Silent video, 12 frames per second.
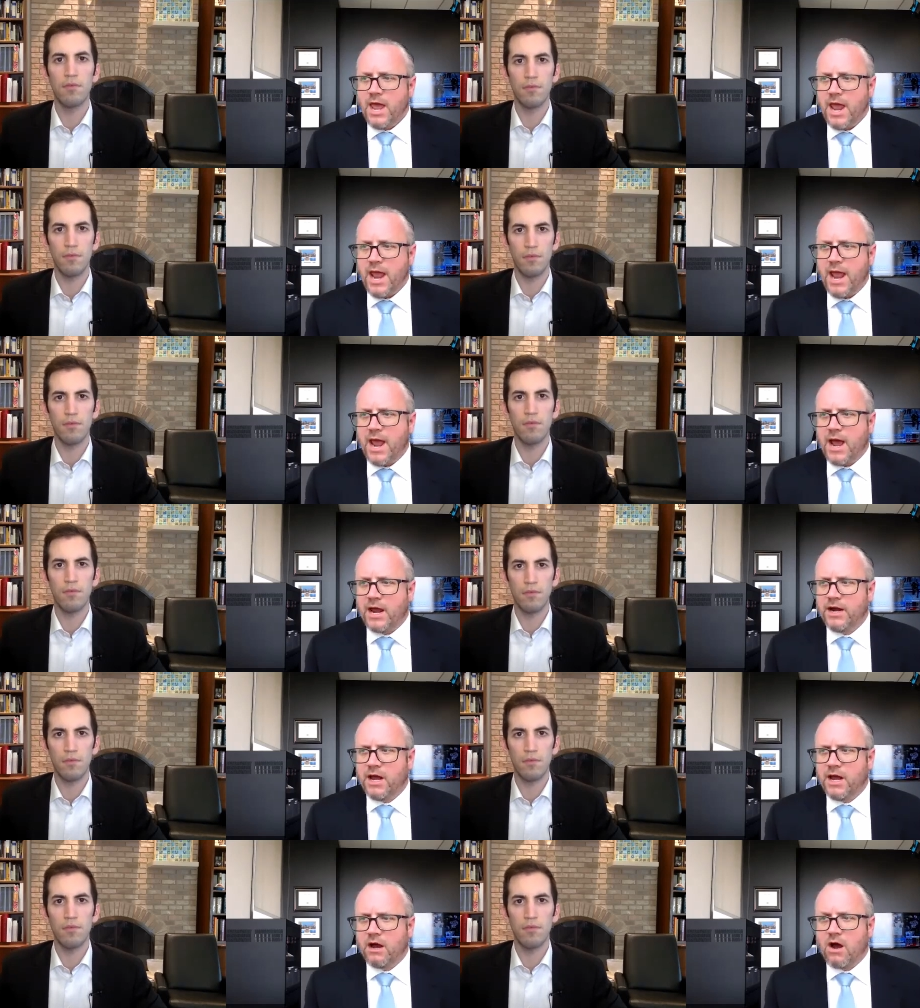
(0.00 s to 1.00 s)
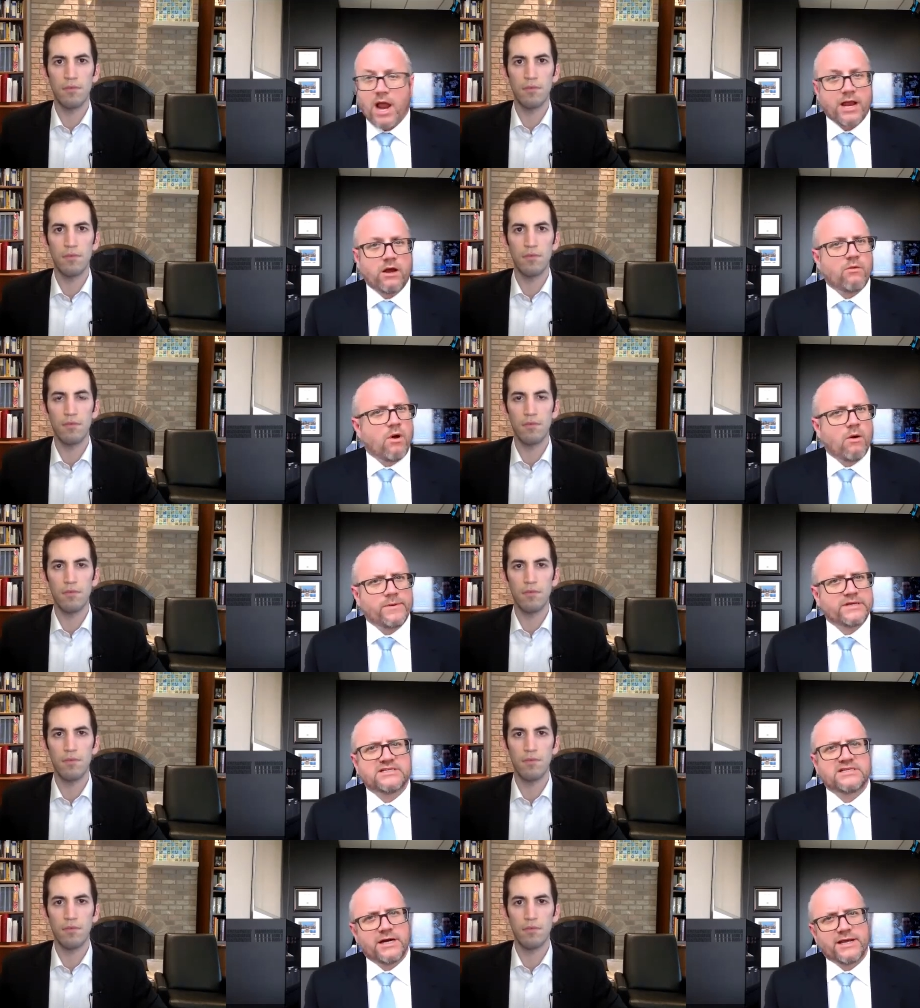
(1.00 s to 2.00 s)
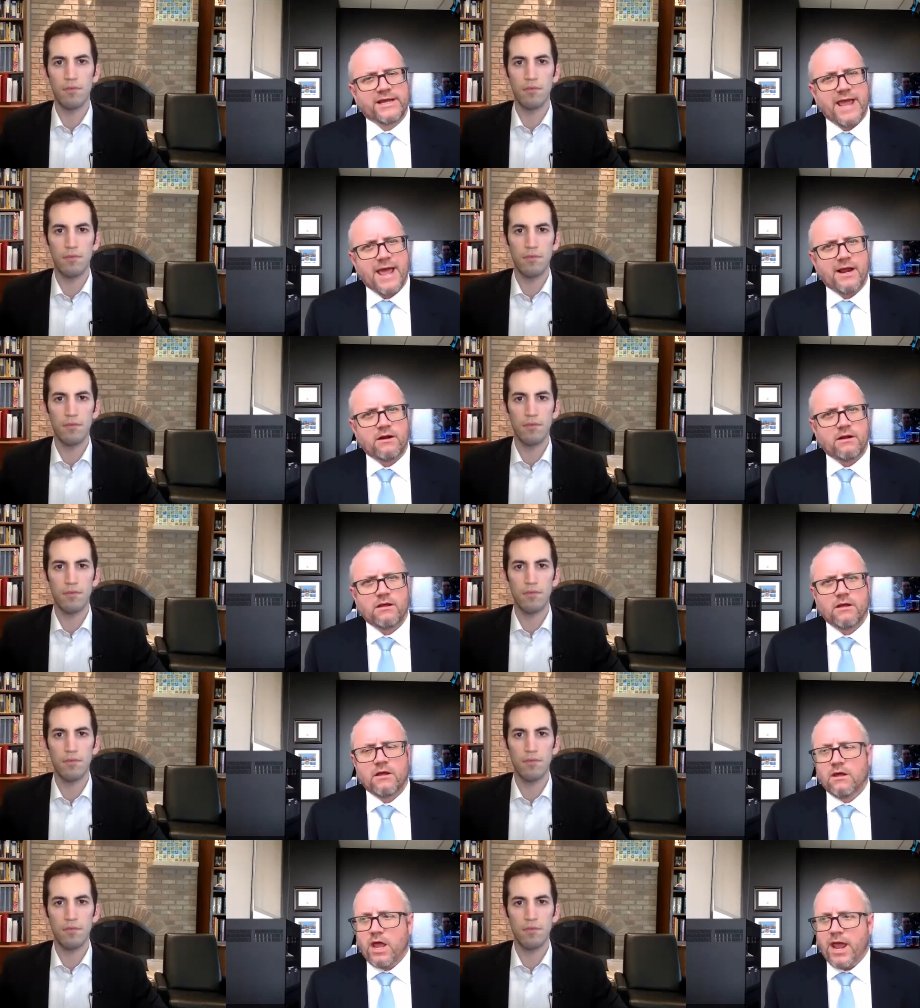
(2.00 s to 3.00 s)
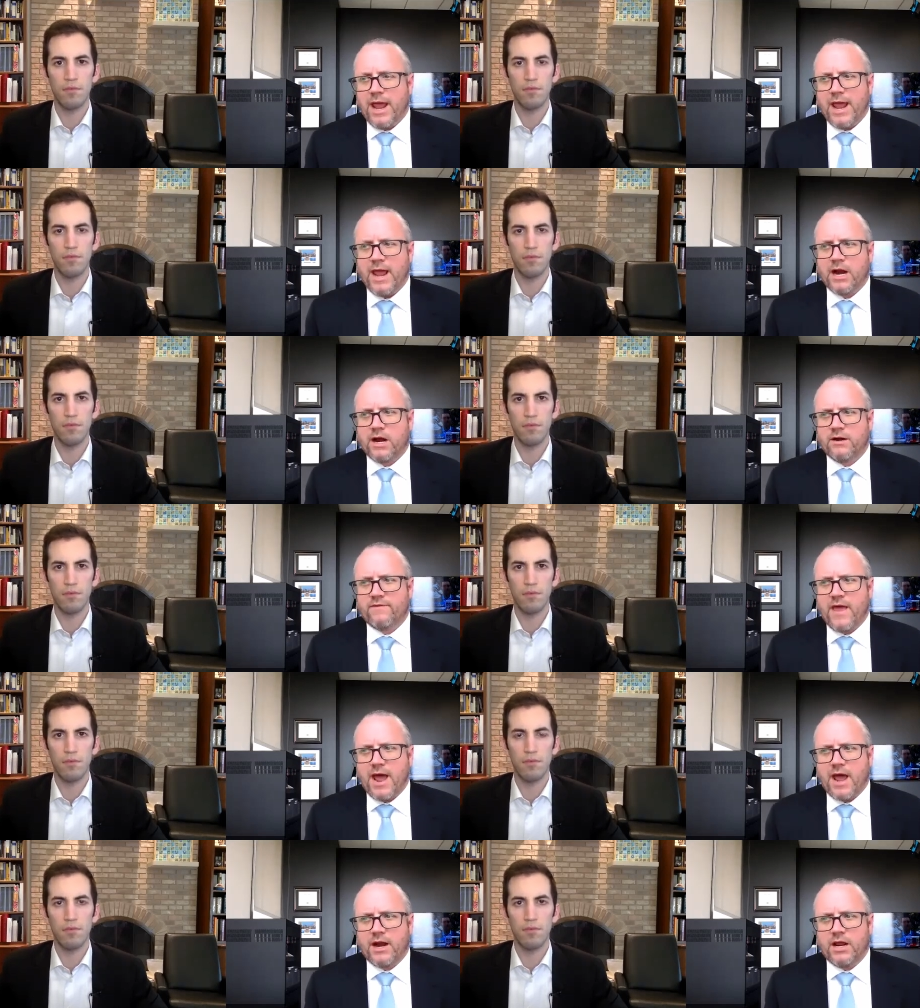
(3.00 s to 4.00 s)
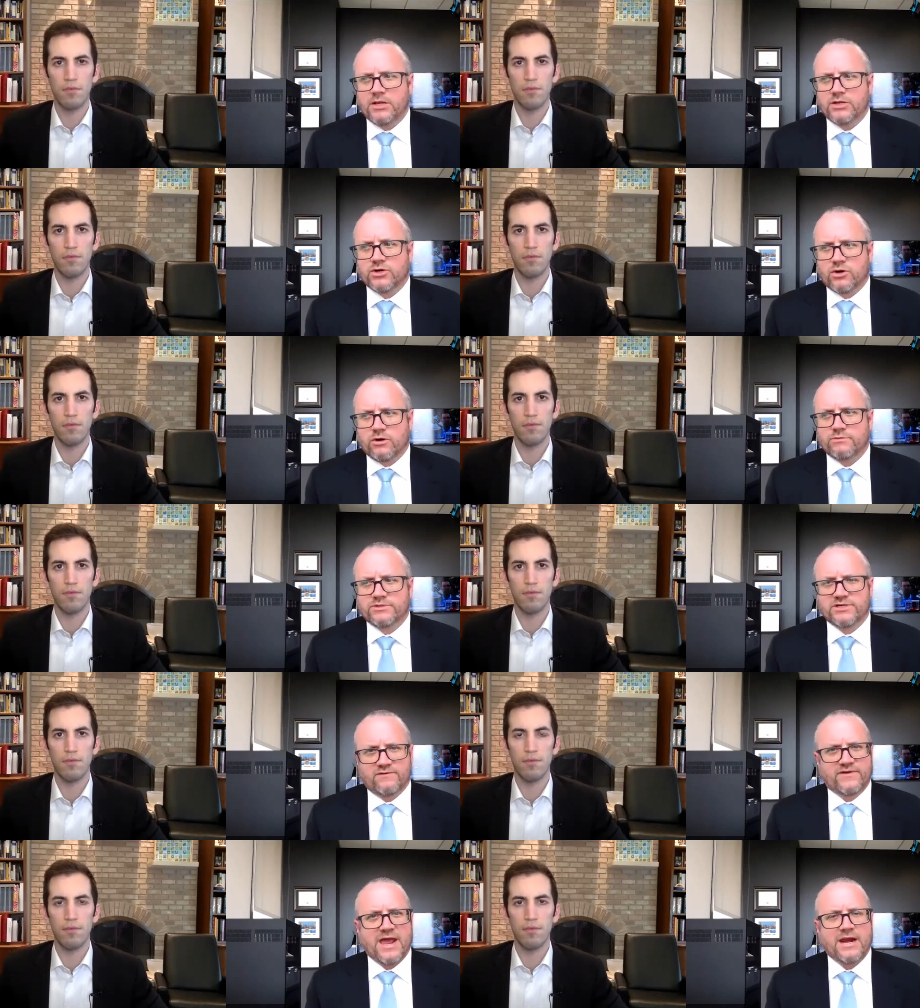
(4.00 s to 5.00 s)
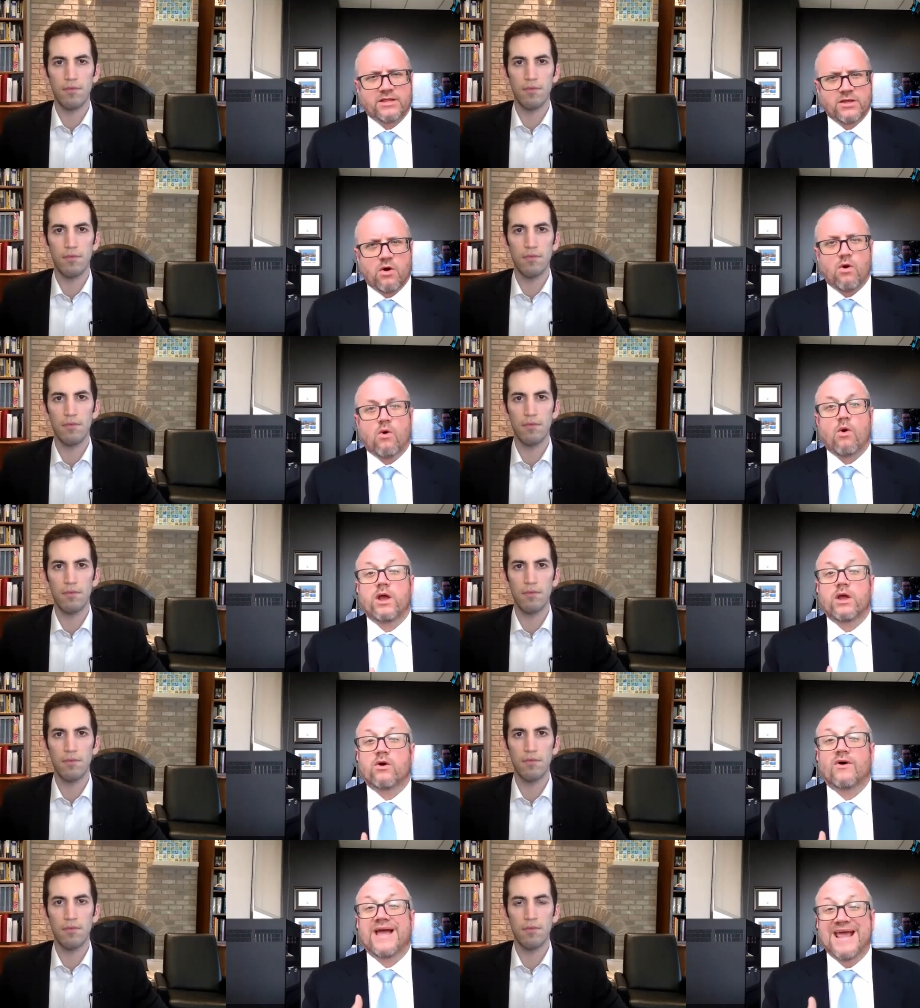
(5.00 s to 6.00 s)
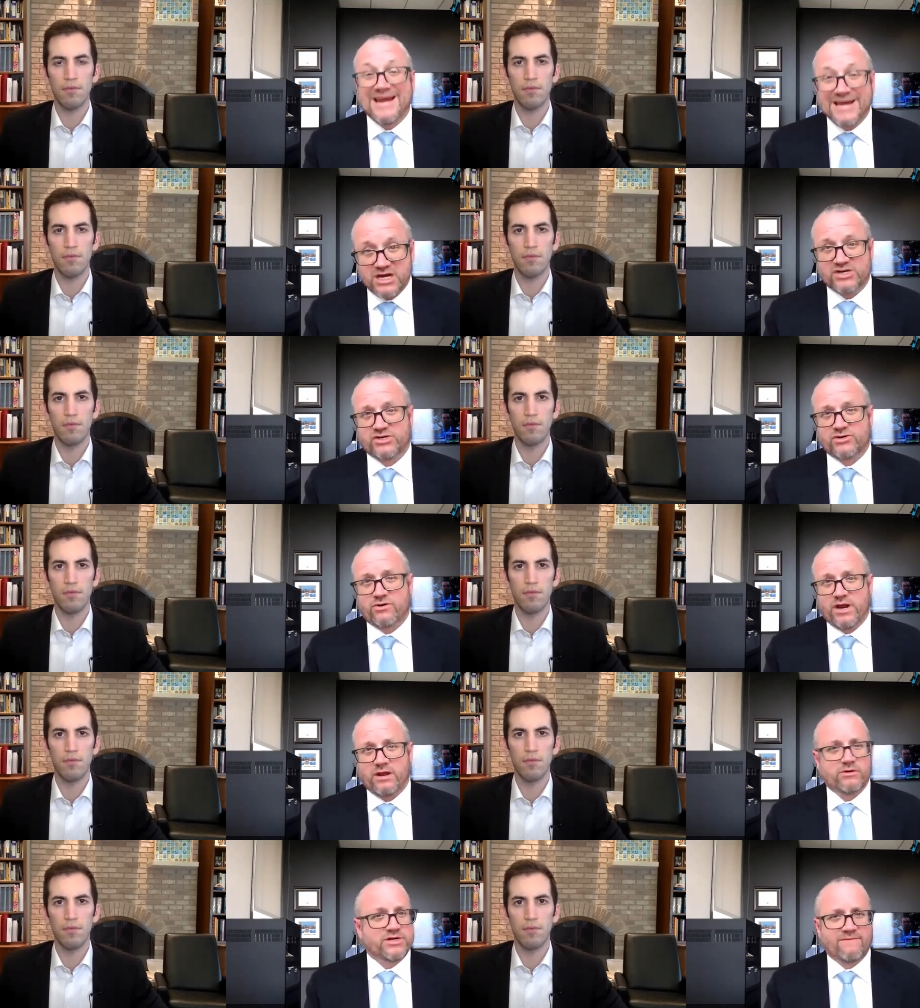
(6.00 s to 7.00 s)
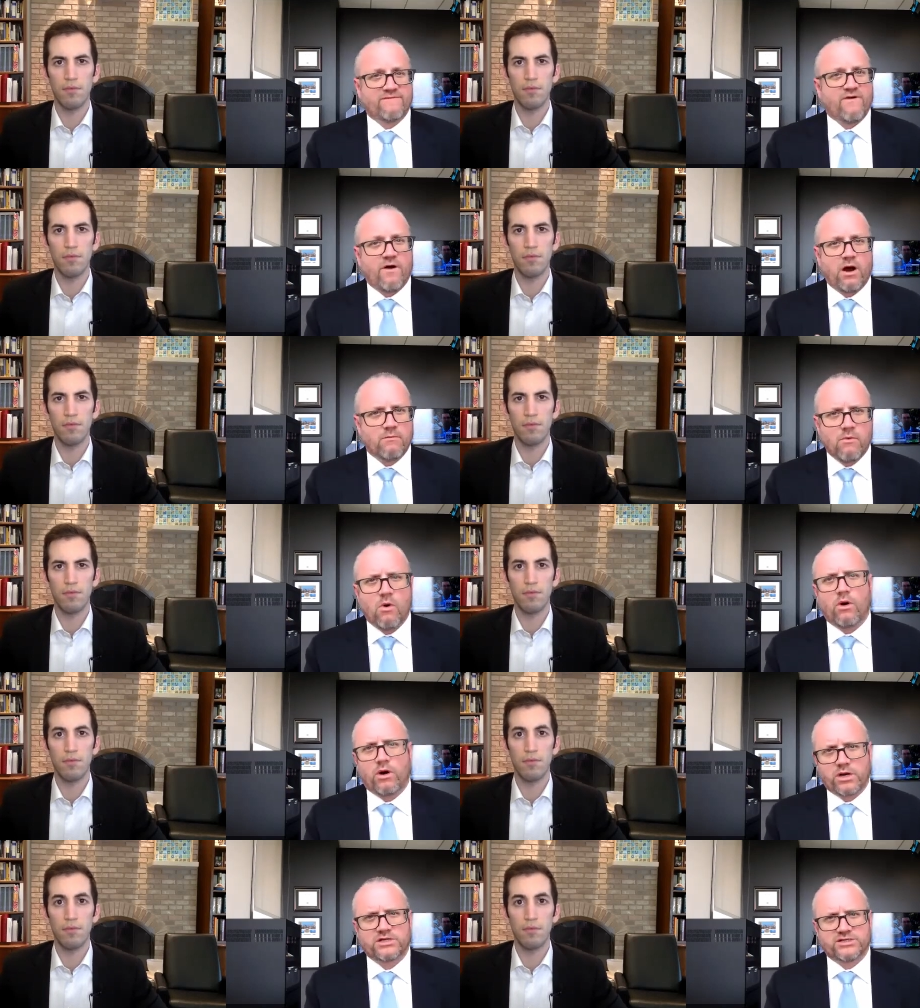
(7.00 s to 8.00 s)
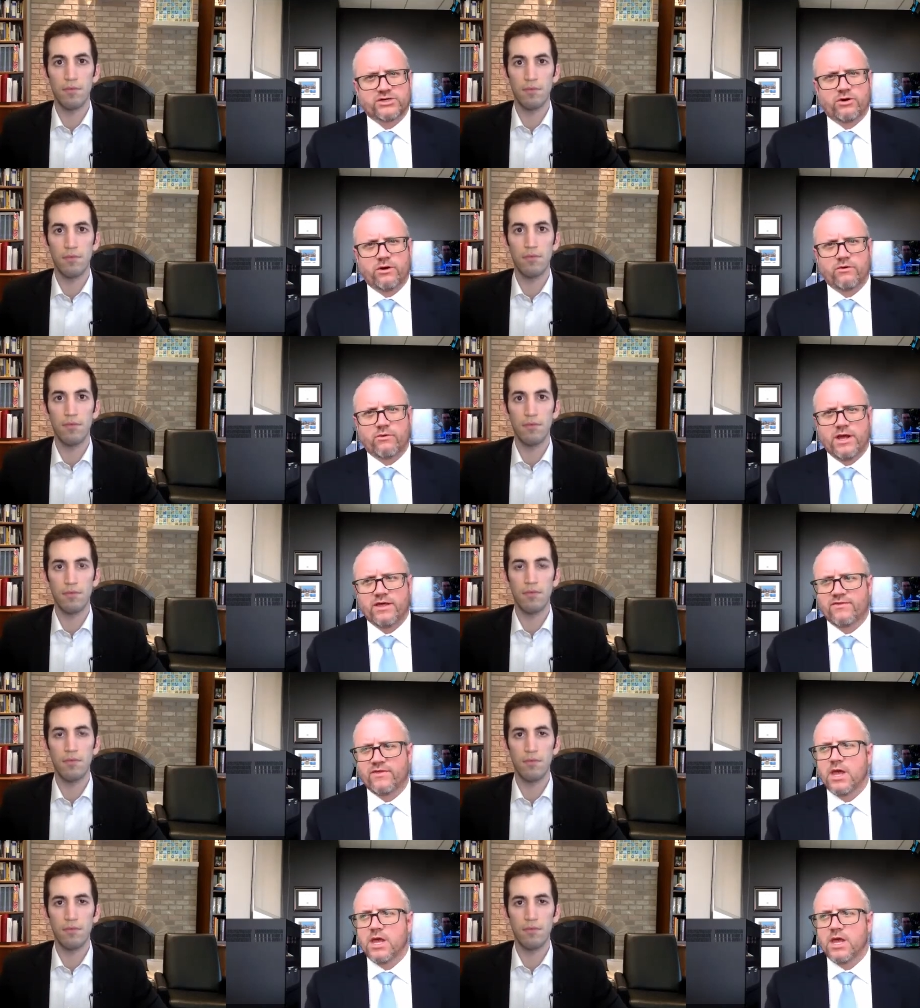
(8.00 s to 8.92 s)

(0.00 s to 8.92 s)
Speaker 1: and uh, likely won't be seen again. And that in terms of getting the oil industry, which I'm far more concerned with,